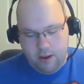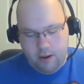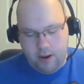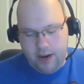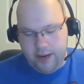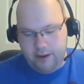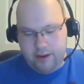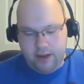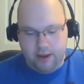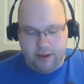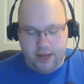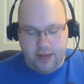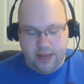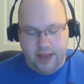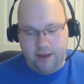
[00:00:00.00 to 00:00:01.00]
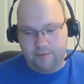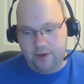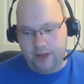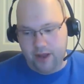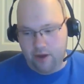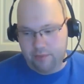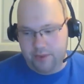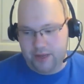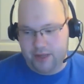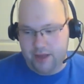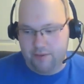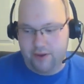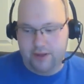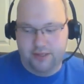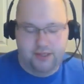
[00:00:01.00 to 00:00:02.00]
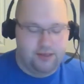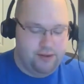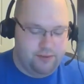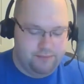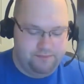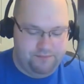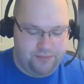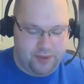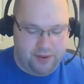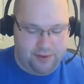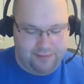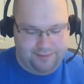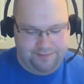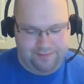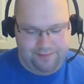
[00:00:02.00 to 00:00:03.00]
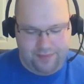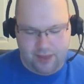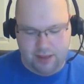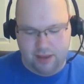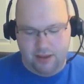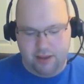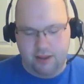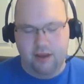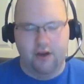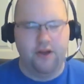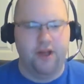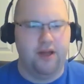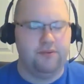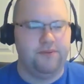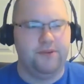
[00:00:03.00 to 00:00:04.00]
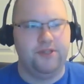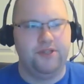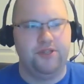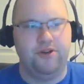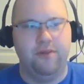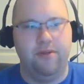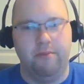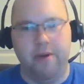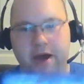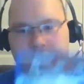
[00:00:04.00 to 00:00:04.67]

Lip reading: Alright, now I can't really open it that well, so... oh yeah, I'm supposed to show off the back